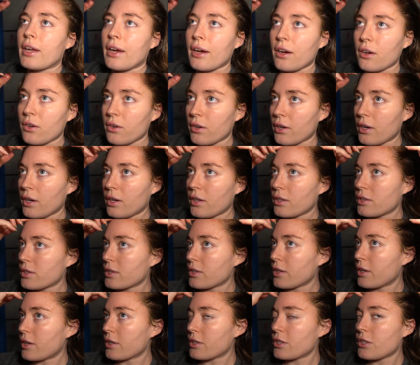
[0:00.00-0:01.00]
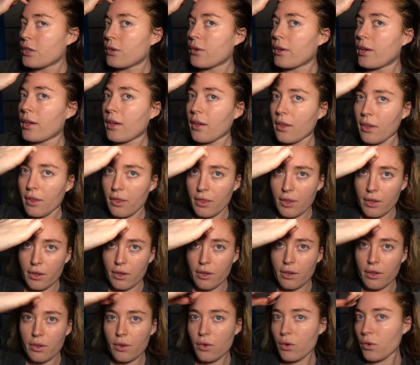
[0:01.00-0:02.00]
now I'll start doing the
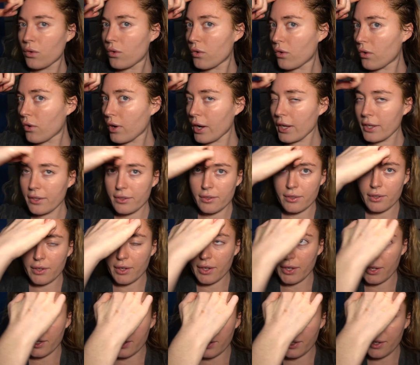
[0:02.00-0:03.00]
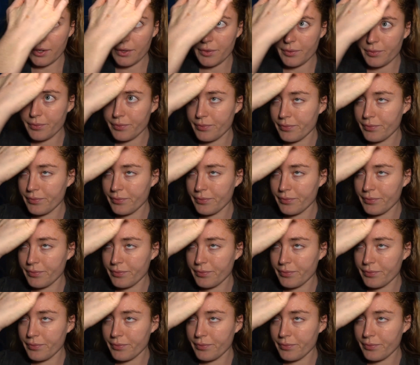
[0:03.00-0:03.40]
right side, yeah?